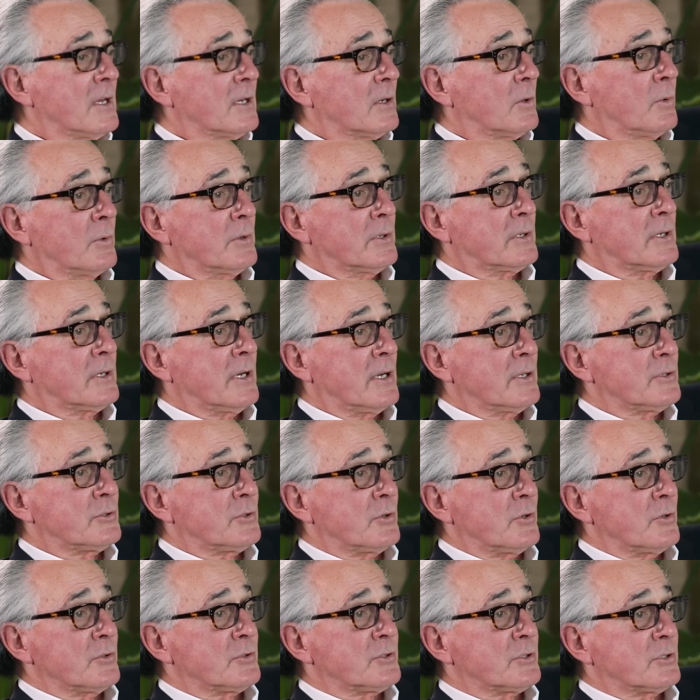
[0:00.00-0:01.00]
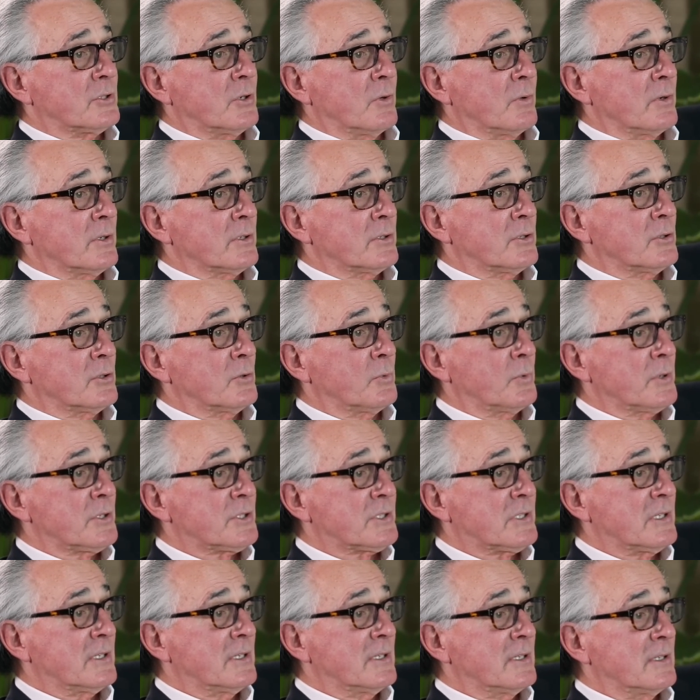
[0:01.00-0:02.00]
Going to concerts, going to the
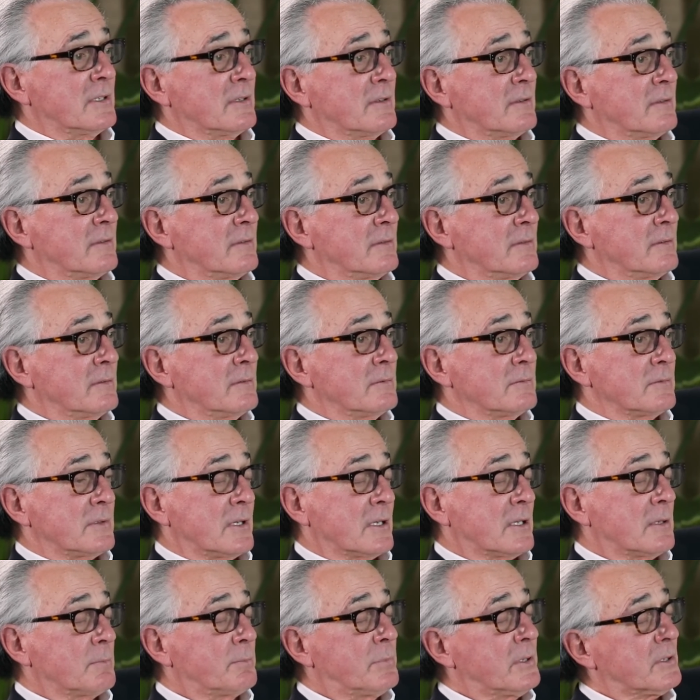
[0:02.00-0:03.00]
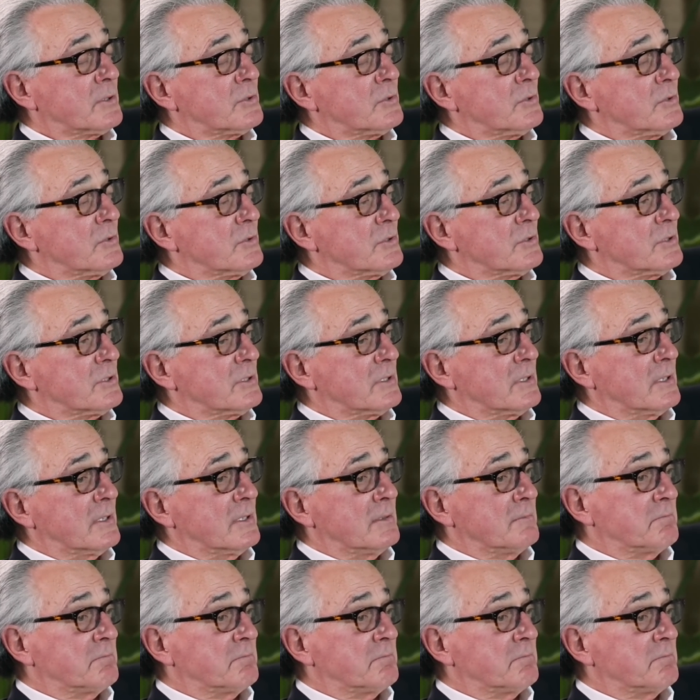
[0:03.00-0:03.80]
Whisky, taking pictures.